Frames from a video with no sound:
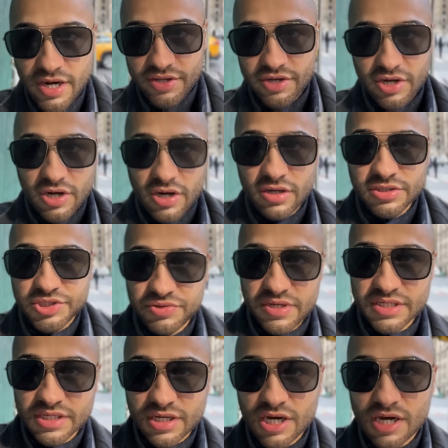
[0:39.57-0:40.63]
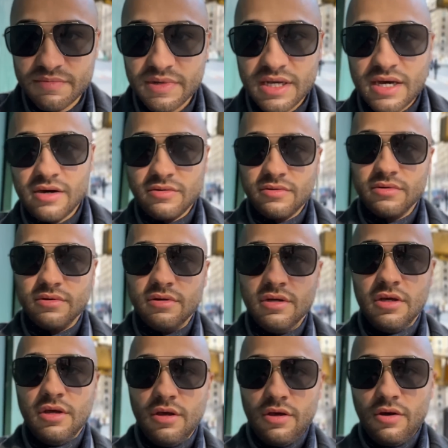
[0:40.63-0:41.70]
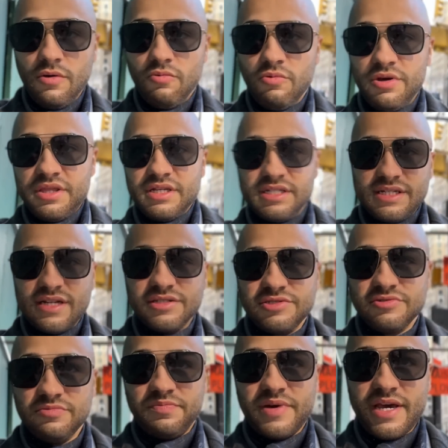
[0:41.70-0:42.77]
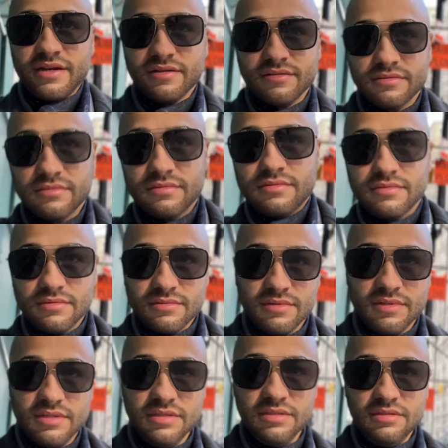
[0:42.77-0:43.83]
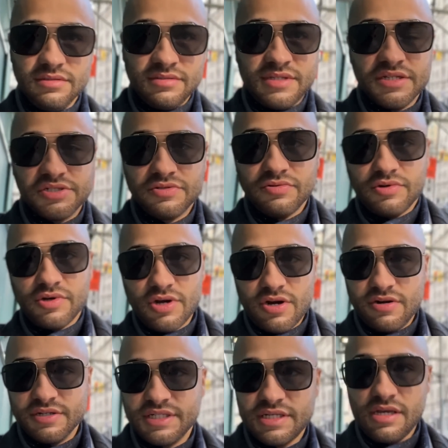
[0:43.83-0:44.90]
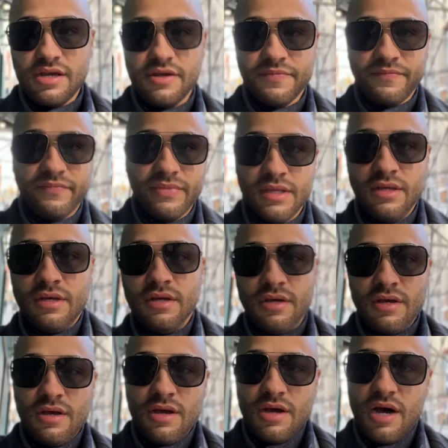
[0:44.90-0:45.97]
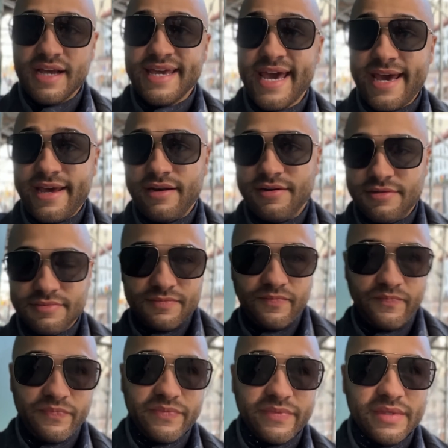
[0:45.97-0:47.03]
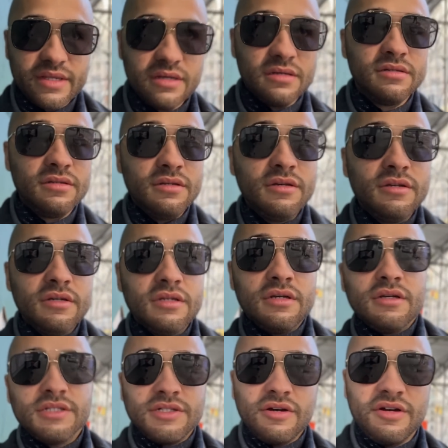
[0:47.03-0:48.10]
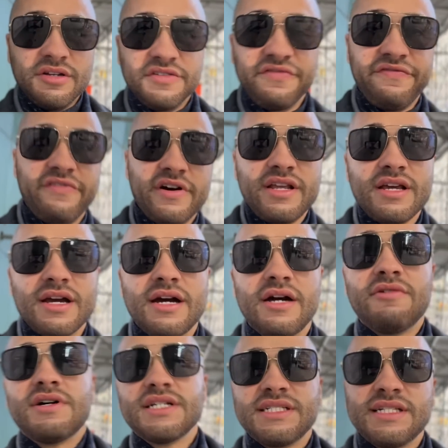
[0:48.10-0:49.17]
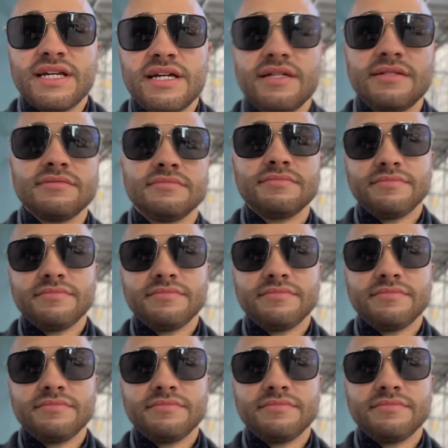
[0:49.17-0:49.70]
country is coming out with a central bank digital currency again. So it's funny how I said